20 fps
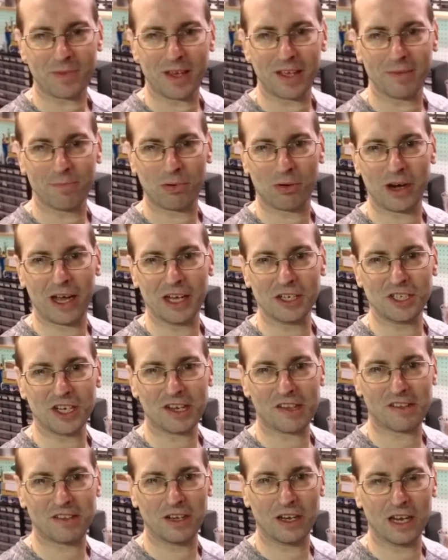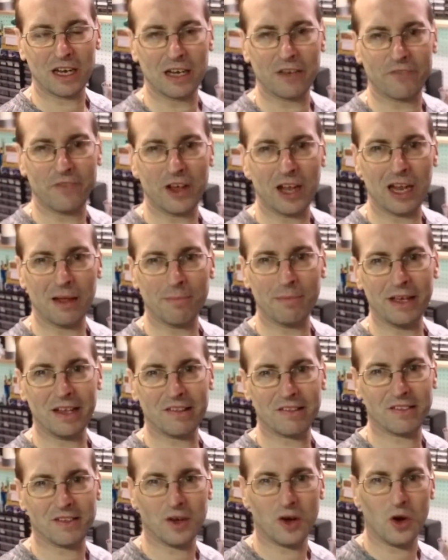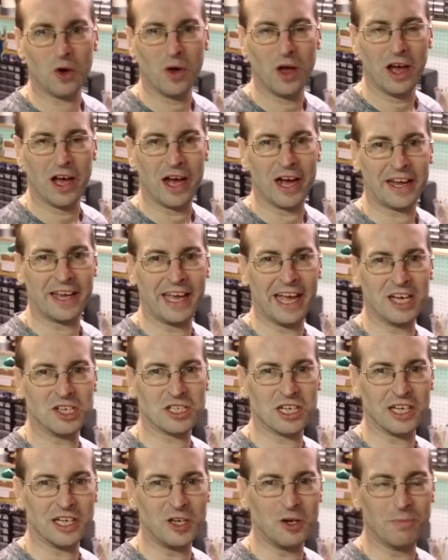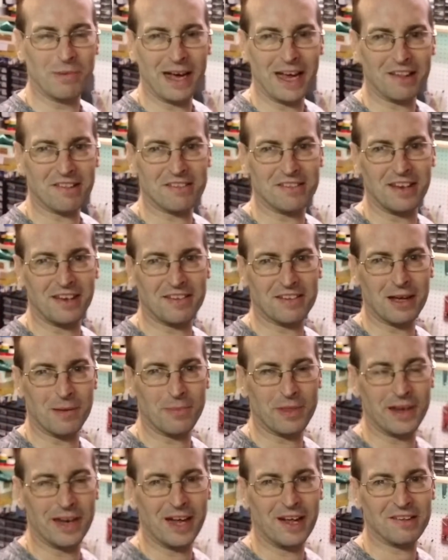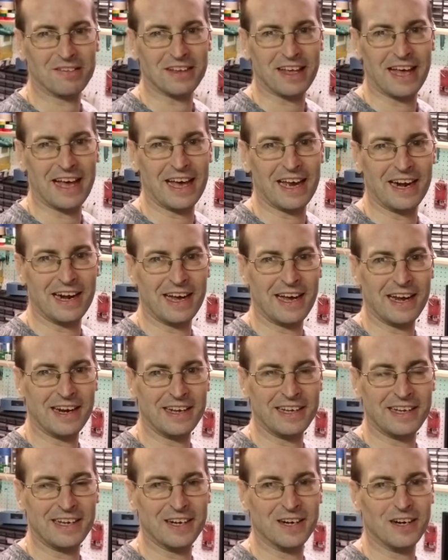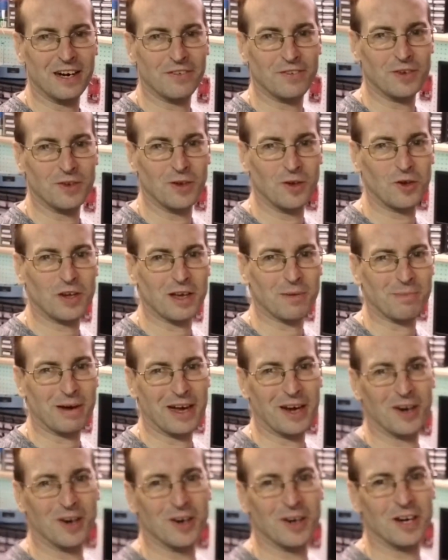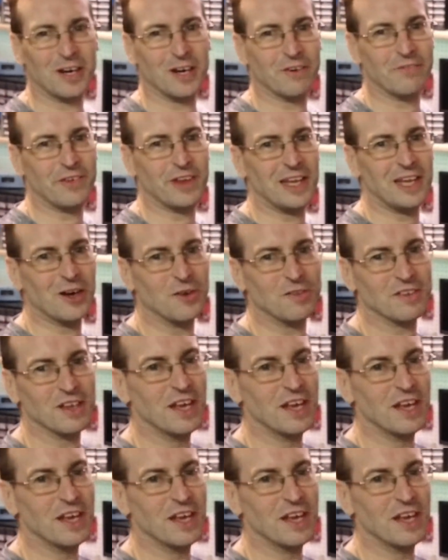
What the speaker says: project still in development, so occasionally you might see something else added onto here. If you look at my earlier videos,